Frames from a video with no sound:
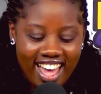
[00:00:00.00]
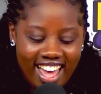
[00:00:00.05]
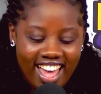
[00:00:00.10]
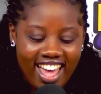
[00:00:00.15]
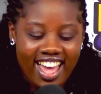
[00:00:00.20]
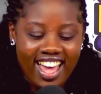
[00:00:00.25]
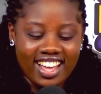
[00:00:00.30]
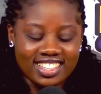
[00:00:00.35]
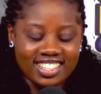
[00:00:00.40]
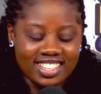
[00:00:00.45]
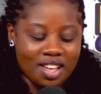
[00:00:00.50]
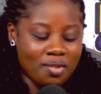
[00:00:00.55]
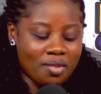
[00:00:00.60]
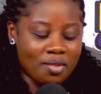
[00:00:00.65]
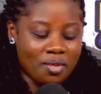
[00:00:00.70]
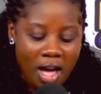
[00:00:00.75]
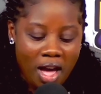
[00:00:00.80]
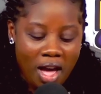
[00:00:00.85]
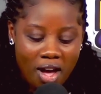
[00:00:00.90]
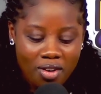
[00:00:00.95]
So,
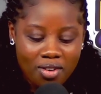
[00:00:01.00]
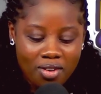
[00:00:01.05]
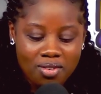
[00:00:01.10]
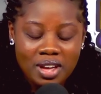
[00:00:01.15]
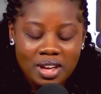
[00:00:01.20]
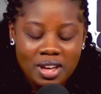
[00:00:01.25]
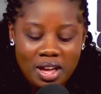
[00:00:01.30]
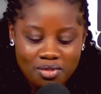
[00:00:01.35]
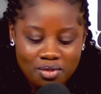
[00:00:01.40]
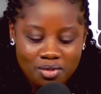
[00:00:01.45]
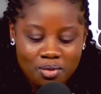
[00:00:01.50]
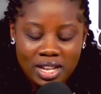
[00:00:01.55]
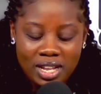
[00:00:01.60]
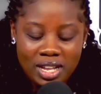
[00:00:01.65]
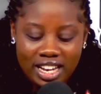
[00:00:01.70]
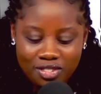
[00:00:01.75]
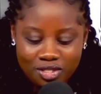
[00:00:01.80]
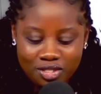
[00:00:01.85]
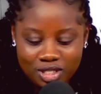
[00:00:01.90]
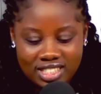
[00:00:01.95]
well, we
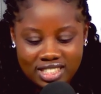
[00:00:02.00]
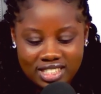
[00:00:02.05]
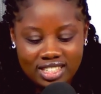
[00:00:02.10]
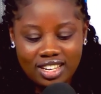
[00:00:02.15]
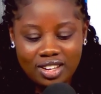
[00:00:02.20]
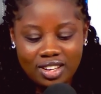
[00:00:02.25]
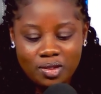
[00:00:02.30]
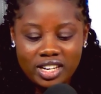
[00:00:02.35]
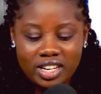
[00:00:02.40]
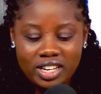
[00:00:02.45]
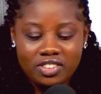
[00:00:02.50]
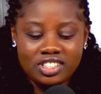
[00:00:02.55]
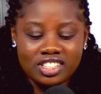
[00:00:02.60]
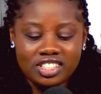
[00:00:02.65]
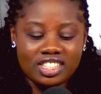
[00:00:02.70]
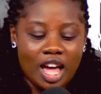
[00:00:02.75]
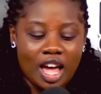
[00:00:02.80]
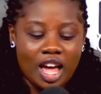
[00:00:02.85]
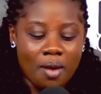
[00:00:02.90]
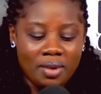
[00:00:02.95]
live to see. We live to see.
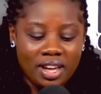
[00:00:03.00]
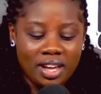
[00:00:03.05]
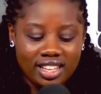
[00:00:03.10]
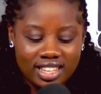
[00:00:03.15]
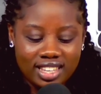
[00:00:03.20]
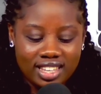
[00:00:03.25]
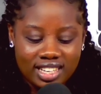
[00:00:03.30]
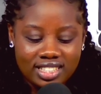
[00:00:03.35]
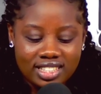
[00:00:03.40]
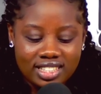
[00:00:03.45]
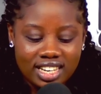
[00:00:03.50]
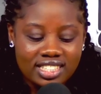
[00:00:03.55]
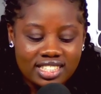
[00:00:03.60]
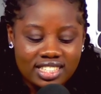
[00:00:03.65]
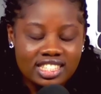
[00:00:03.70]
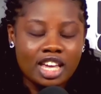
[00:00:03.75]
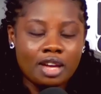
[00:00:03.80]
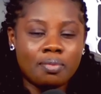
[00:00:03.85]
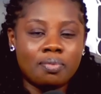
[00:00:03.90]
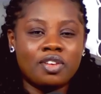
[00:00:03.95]
I mean, things
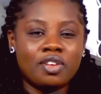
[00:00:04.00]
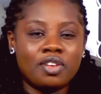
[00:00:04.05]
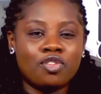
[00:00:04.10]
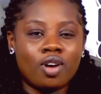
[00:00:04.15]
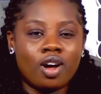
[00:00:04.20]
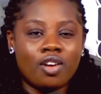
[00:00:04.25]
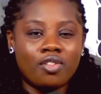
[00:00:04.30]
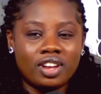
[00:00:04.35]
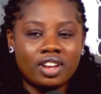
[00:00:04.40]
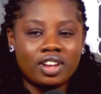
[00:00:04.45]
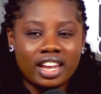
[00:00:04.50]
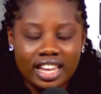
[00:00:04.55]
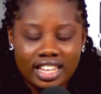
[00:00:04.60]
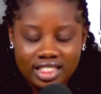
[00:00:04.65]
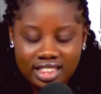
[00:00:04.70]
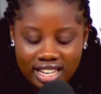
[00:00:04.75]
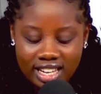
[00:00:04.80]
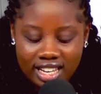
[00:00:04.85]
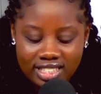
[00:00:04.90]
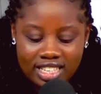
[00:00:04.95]
keep evolving and
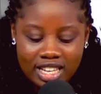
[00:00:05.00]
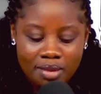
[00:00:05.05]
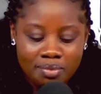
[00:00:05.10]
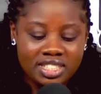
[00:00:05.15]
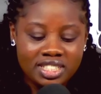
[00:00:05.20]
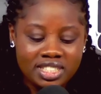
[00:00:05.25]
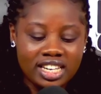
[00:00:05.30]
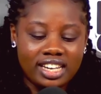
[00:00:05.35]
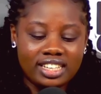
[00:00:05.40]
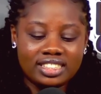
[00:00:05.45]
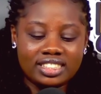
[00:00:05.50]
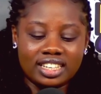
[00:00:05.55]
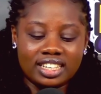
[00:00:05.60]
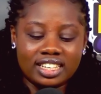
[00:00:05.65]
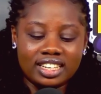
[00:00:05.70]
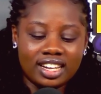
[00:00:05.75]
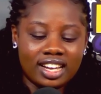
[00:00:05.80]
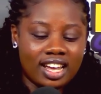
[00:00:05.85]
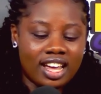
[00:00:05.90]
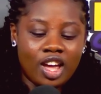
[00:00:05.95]
things keep changing.
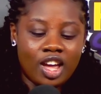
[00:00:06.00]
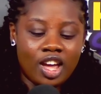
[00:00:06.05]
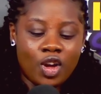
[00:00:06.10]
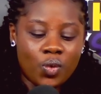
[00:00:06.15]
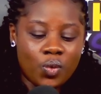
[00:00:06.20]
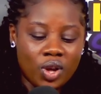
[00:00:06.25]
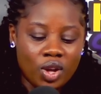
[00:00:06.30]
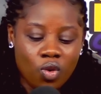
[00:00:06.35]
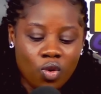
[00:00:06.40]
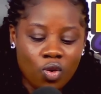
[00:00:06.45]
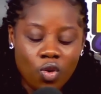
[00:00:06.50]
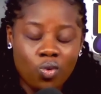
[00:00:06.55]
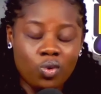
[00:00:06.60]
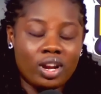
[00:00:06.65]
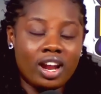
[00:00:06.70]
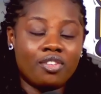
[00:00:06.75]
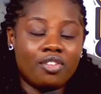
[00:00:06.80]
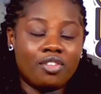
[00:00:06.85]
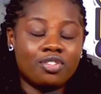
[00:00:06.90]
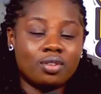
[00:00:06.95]
Who would
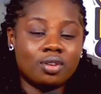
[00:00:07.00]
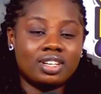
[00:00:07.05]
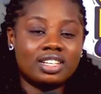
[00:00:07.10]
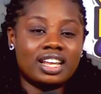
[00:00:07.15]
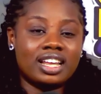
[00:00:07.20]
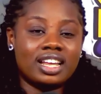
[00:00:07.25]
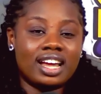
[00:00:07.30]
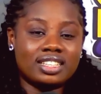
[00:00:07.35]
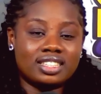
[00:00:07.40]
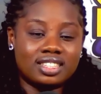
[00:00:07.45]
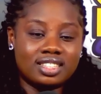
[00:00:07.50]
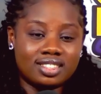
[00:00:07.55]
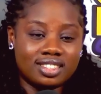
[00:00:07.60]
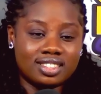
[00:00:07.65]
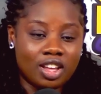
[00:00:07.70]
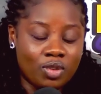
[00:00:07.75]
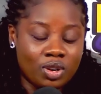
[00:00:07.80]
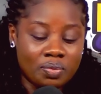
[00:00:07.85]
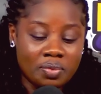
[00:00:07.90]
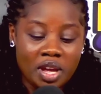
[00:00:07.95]
have thought that there
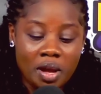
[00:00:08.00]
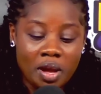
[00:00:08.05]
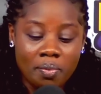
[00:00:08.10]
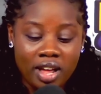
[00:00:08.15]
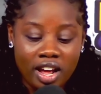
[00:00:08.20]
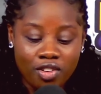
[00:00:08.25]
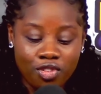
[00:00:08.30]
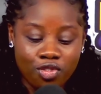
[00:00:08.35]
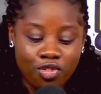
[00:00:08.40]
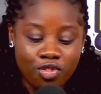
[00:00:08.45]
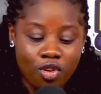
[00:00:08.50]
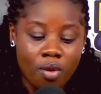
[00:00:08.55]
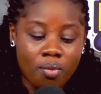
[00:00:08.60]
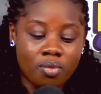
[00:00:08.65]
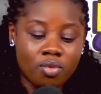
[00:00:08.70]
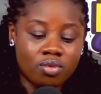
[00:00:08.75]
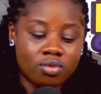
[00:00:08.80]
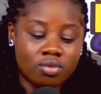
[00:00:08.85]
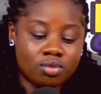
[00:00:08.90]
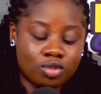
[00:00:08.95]
would be a platform
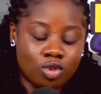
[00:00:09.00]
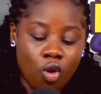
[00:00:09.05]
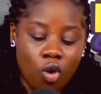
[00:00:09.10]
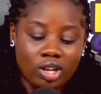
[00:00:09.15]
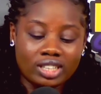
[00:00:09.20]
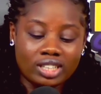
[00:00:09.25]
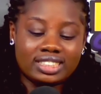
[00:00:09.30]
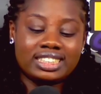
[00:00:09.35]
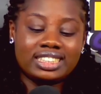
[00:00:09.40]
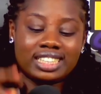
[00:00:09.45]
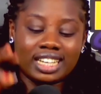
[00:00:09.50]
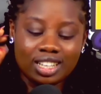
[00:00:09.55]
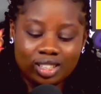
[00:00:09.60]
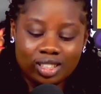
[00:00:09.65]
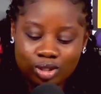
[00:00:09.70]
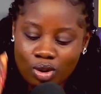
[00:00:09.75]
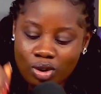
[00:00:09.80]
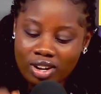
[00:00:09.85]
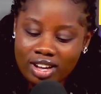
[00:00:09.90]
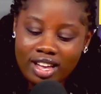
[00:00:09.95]
called
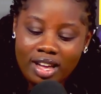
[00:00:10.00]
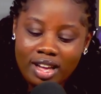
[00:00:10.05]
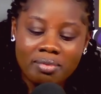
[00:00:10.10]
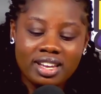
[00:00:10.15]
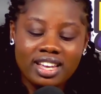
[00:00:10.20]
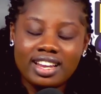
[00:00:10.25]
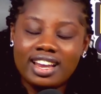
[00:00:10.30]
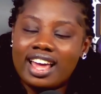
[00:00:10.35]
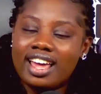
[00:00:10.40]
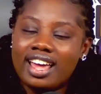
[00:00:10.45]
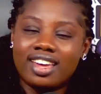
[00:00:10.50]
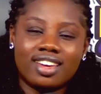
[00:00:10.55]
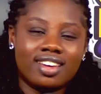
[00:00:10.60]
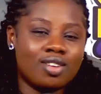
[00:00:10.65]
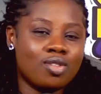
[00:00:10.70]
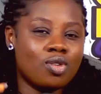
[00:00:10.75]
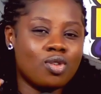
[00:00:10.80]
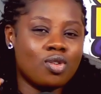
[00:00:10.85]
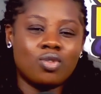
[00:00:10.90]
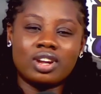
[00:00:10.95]
TikTok? I mean, like,
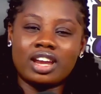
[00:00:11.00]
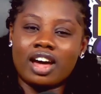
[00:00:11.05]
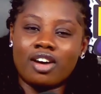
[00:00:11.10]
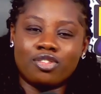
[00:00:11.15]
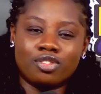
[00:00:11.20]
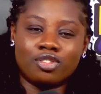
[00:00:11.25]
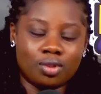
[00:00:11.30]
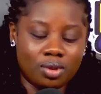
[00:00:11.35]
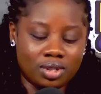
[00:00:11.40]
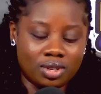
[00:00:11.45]
who would have thought?